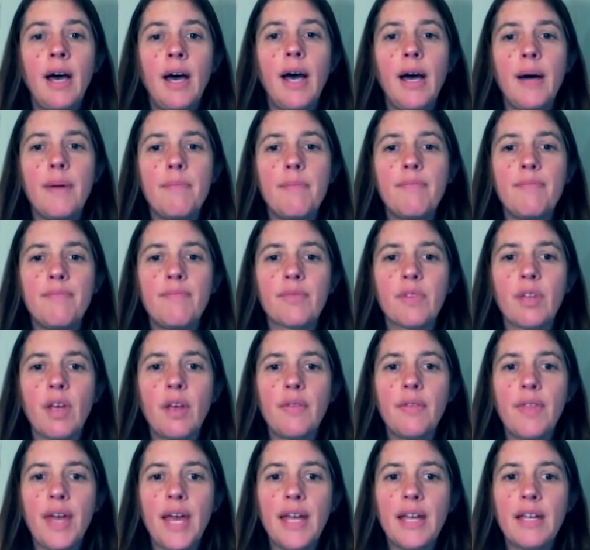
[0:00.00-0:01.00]

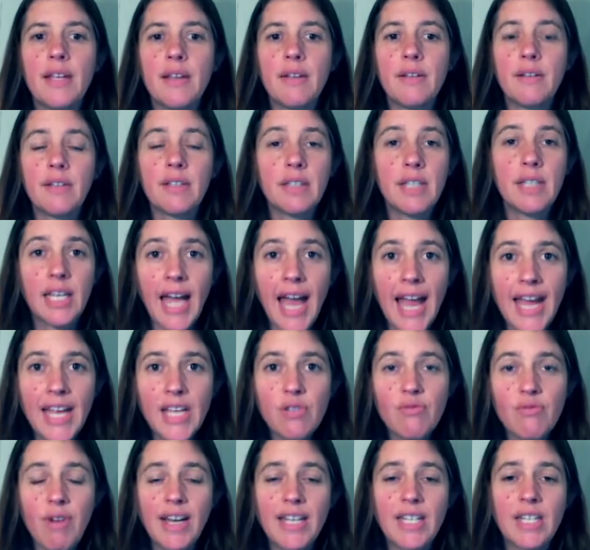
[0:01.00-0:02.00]
The
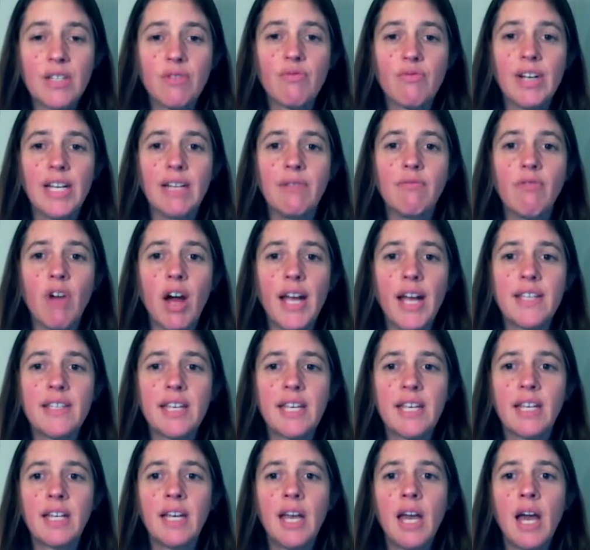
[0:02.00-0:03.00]
case rate is really
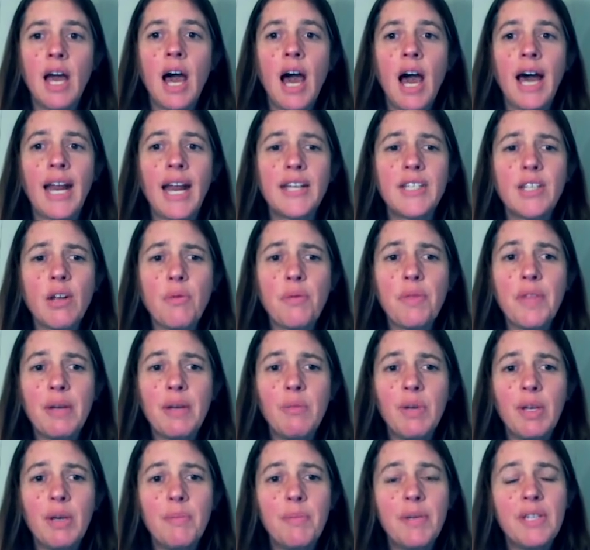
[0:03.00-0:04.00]
rising. And I don't
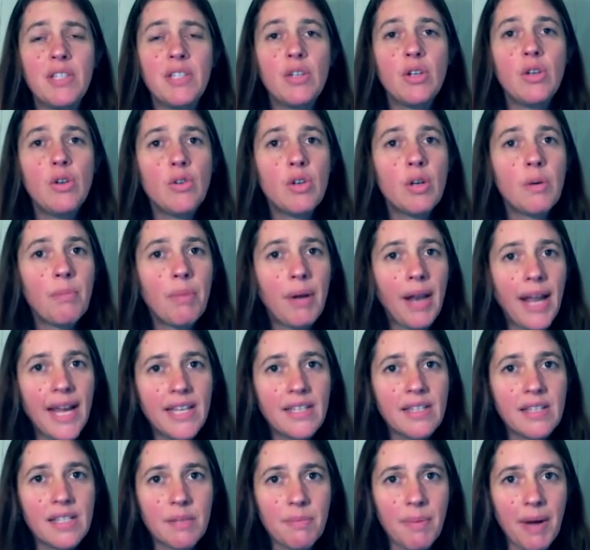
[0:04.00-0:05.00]
think we can be too
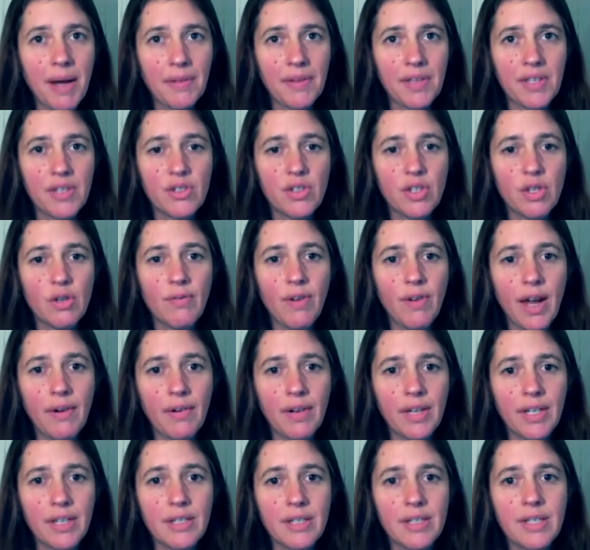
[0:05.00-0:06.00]
complacent about this new
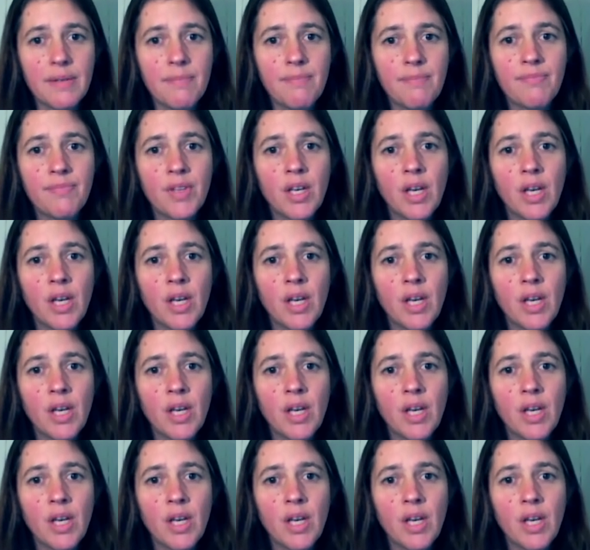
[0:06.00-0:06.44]
variant.